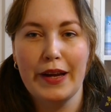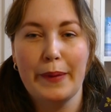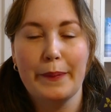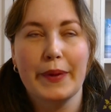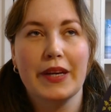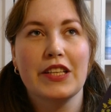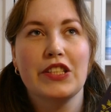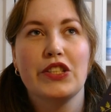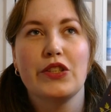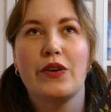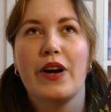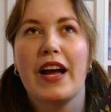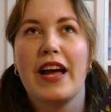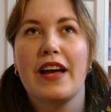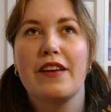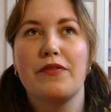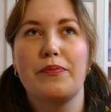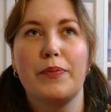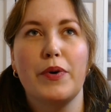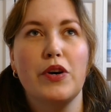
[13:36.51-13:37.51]
because you
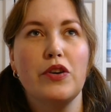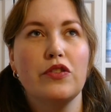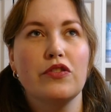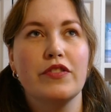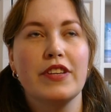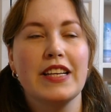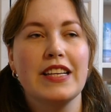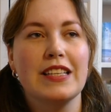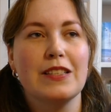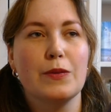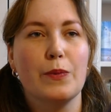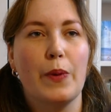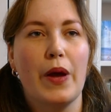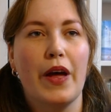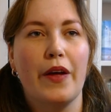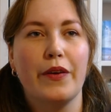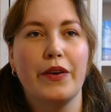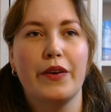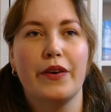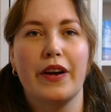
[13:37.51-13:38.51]
have poetry as
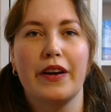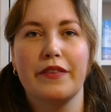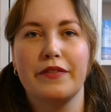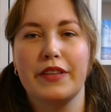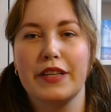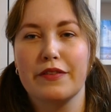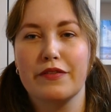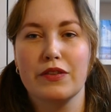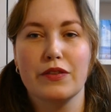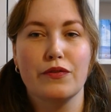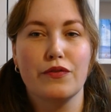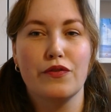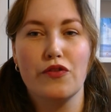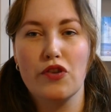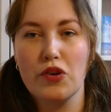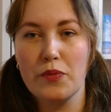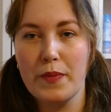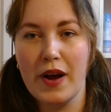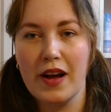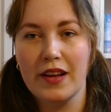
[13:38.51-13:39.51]
well, you have different
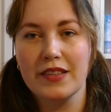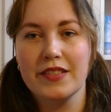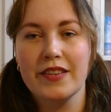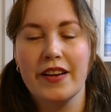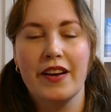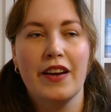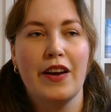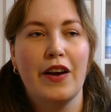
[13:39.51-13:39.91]
formats